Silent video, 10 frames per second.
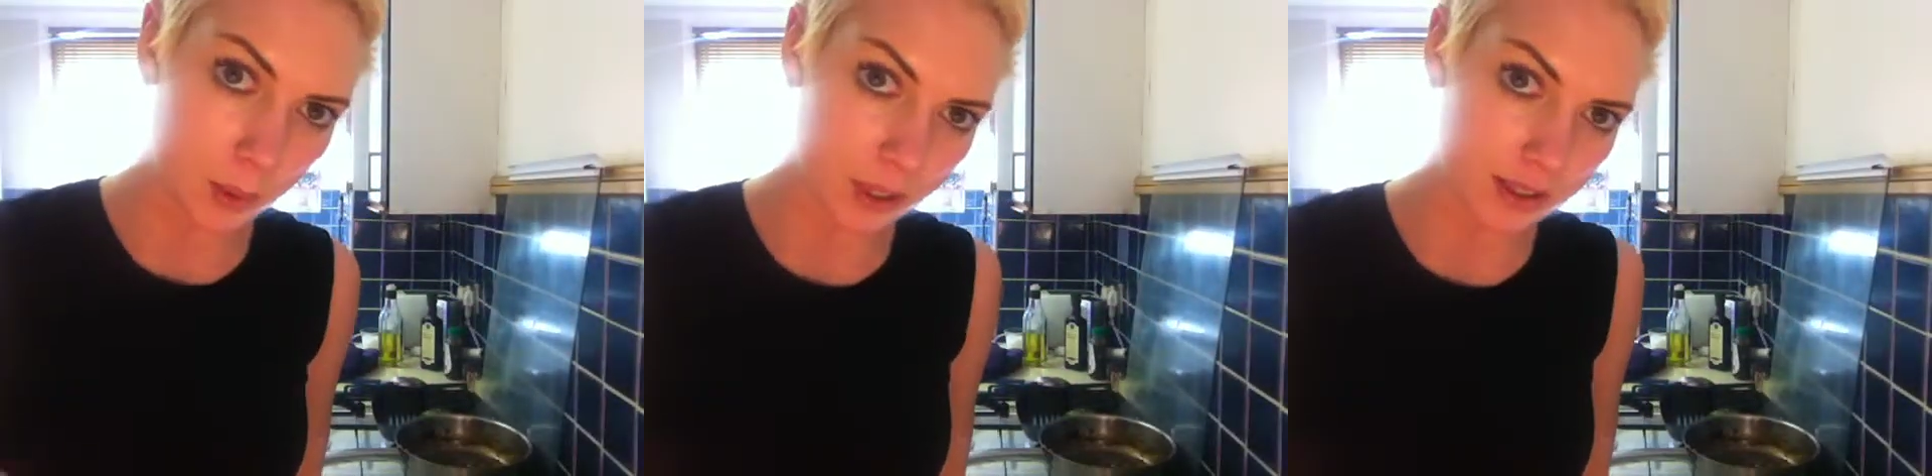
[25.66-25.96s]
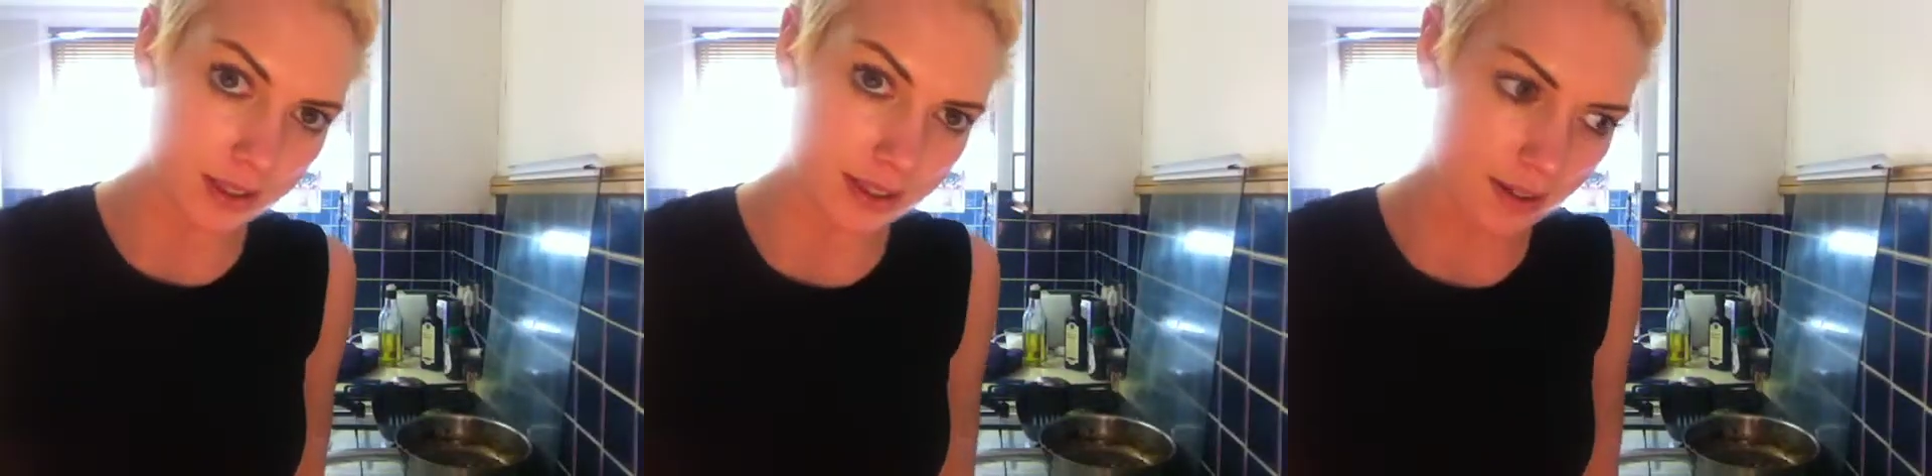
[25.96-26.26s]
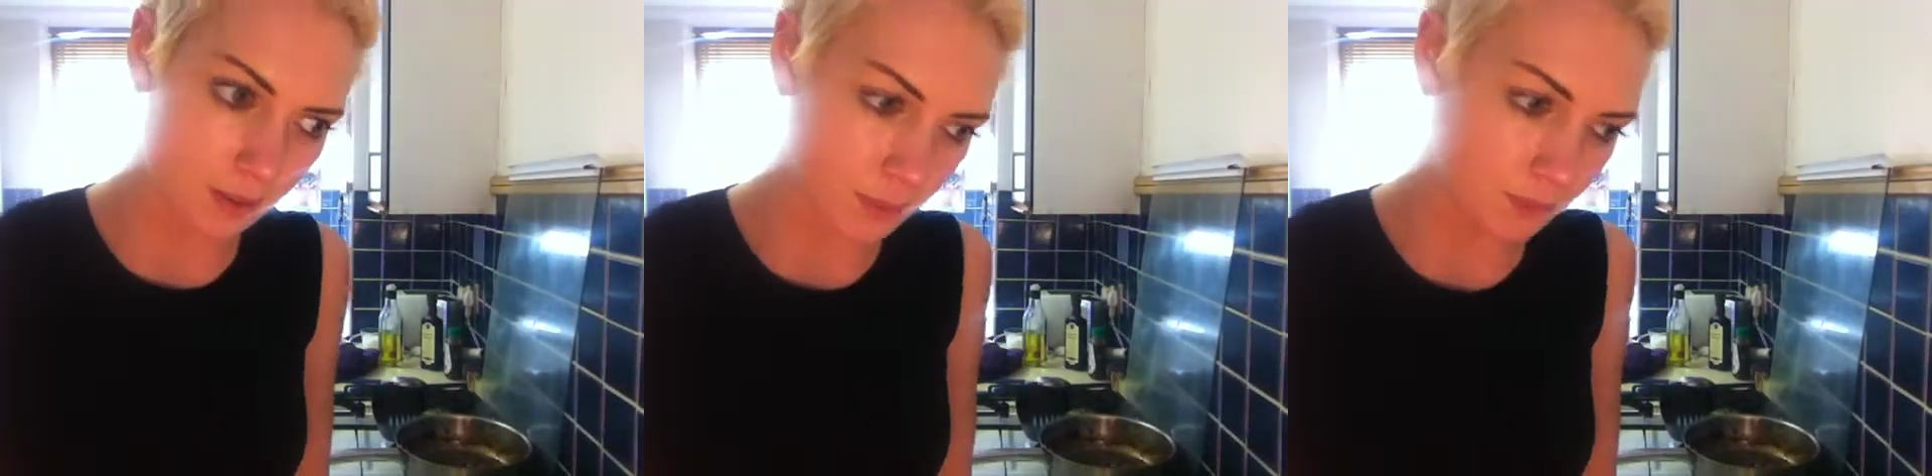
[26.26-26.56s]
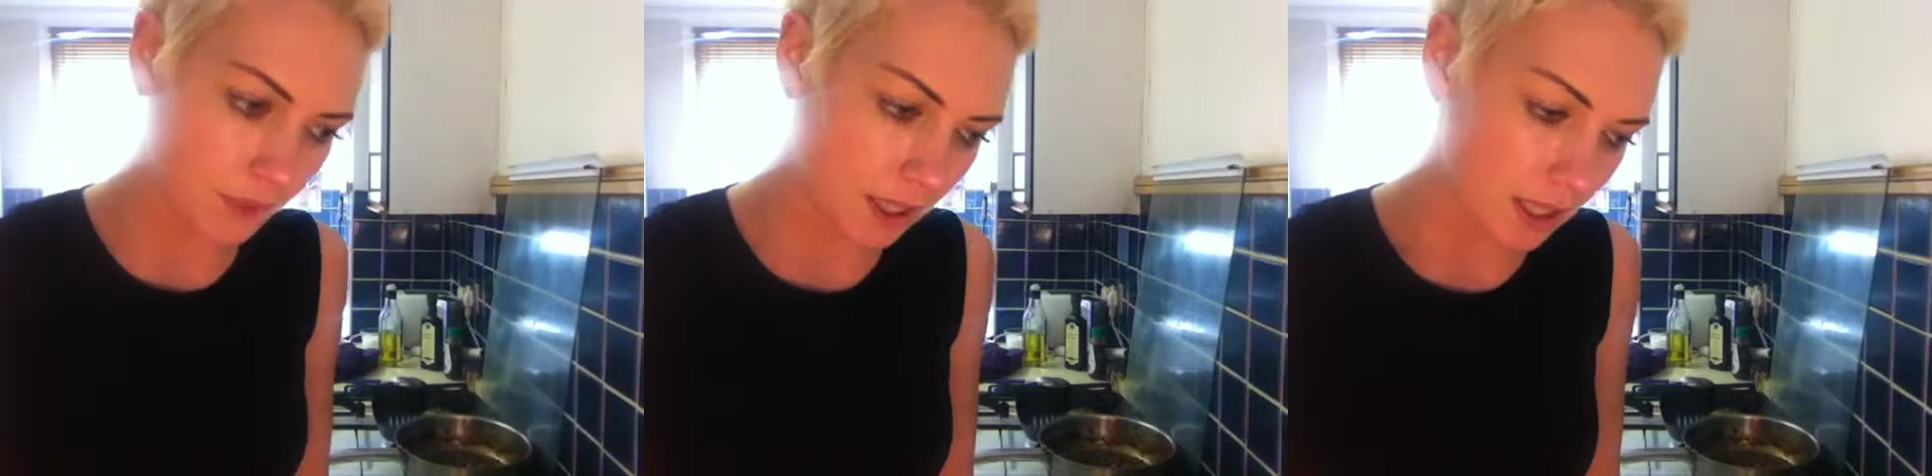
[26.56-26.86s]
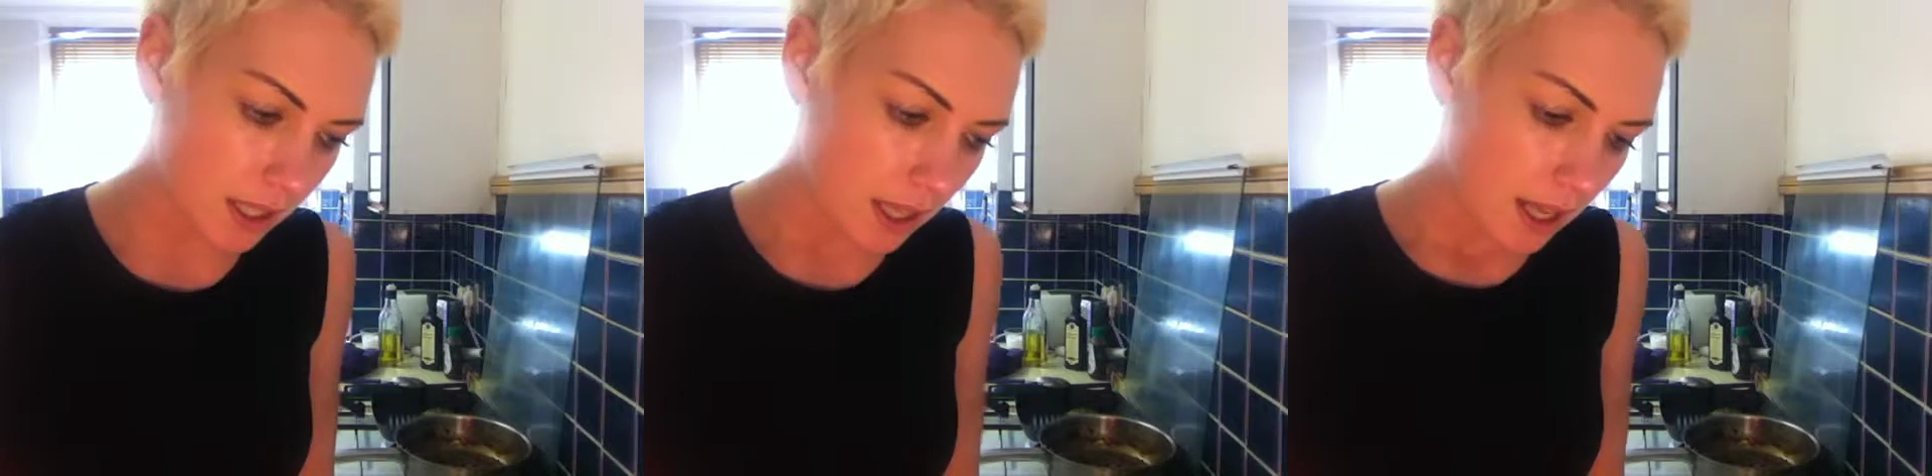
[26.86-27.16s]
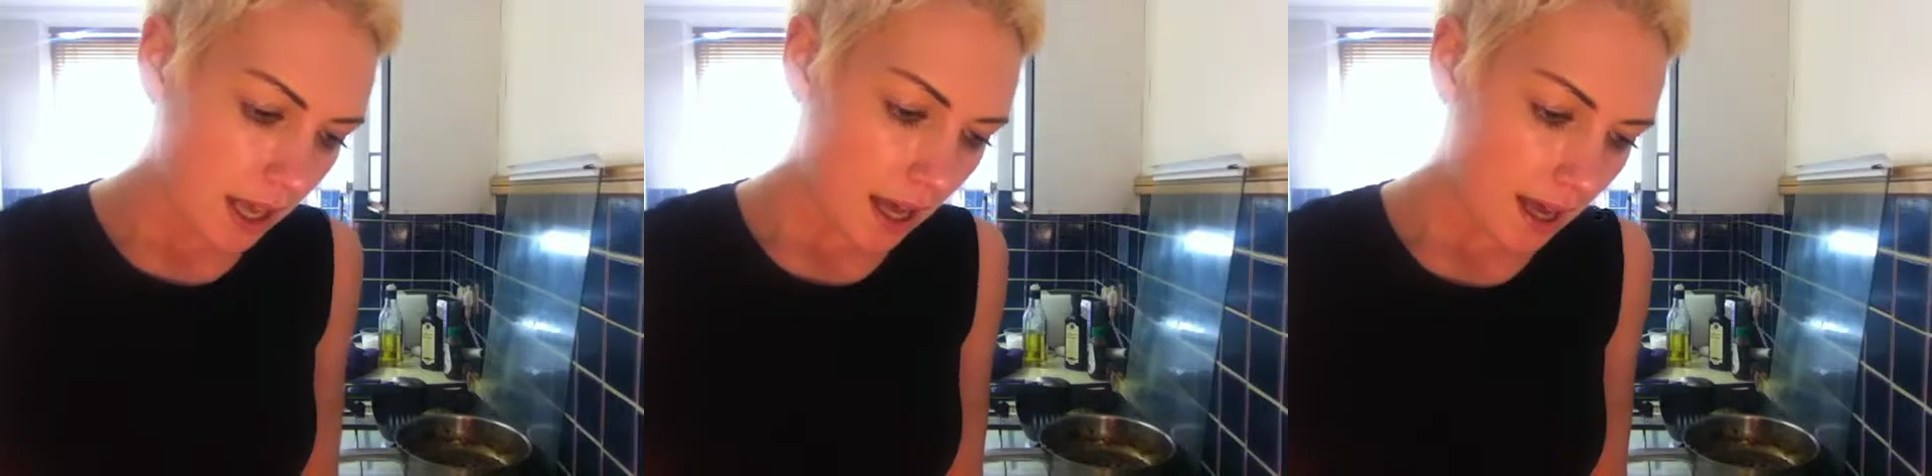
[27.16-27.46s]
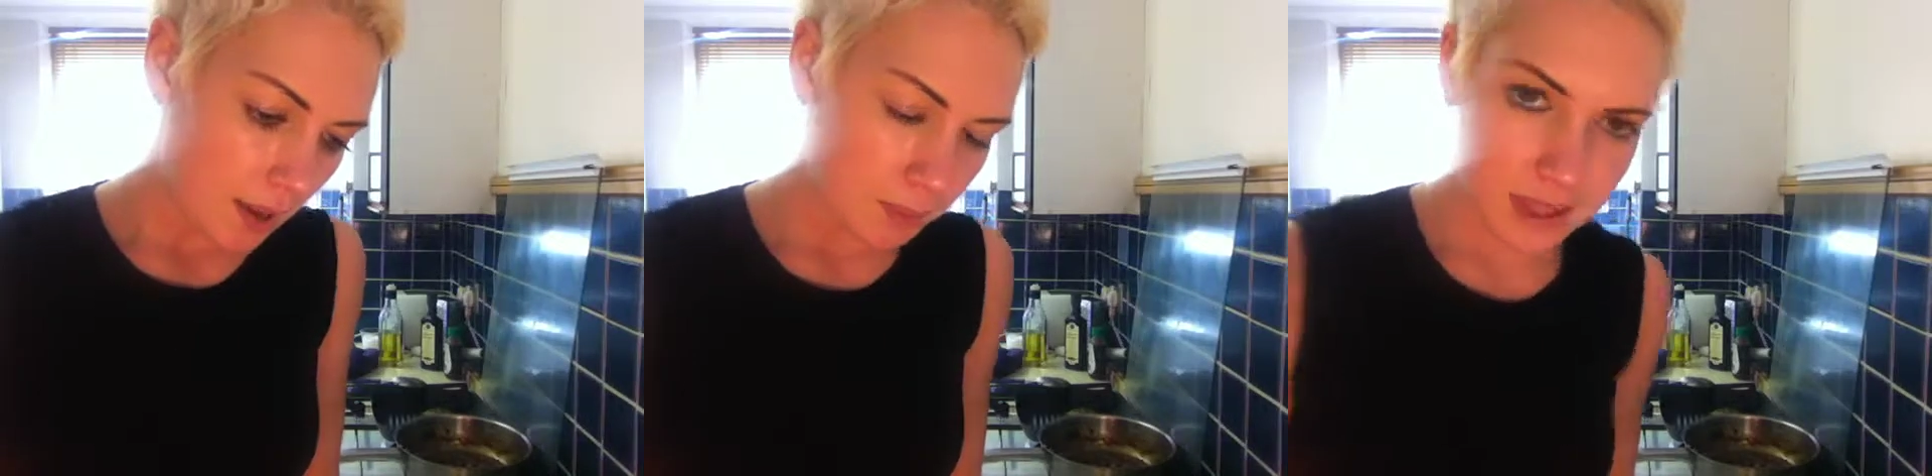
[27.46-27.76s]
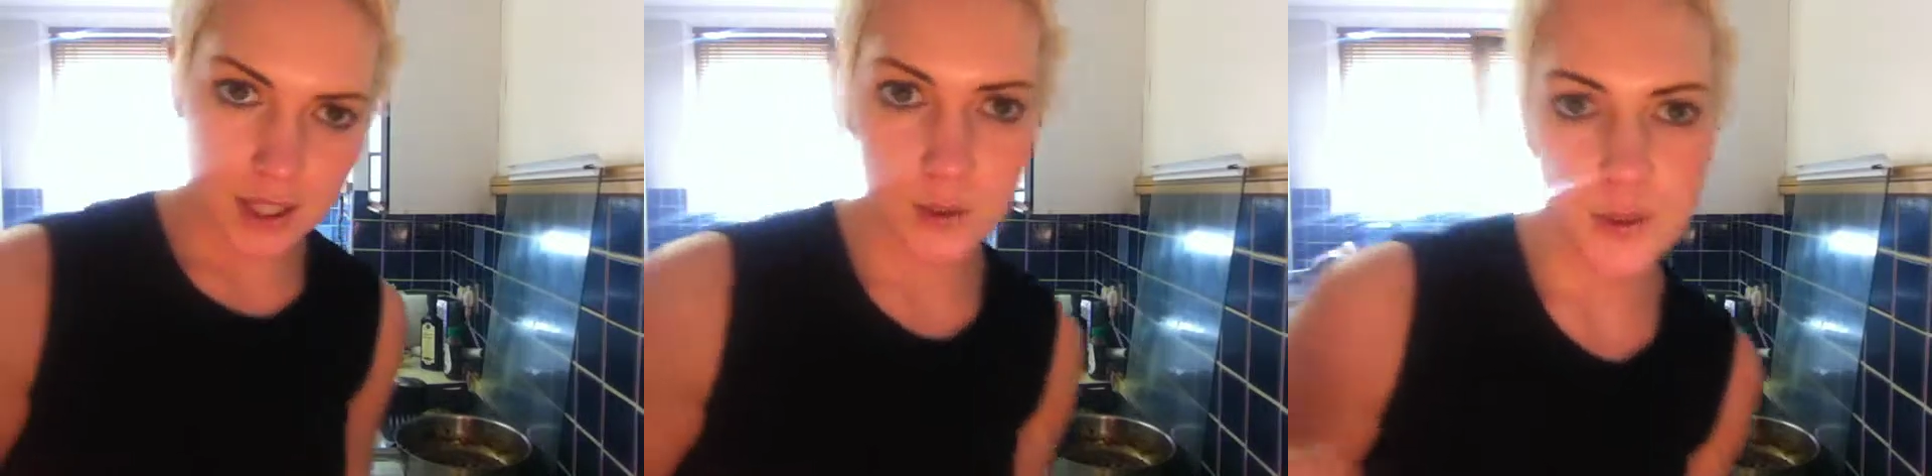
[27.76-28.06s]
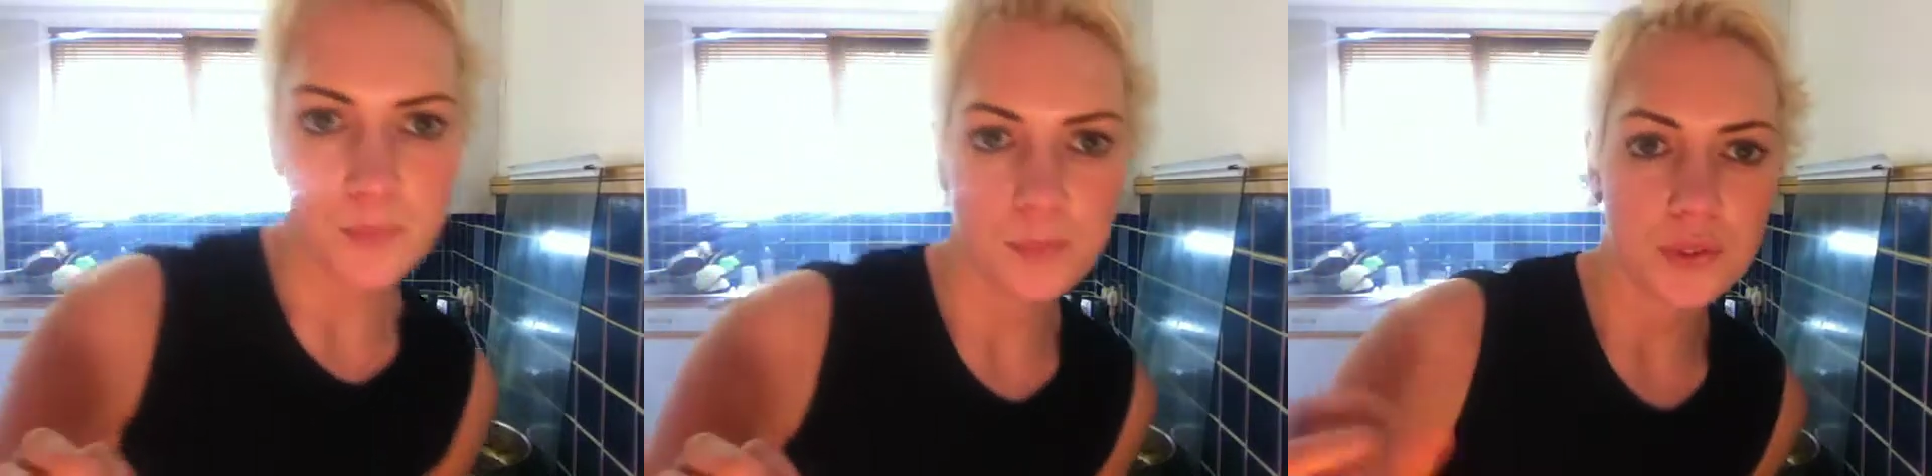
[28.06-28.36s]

boiled some potatoes.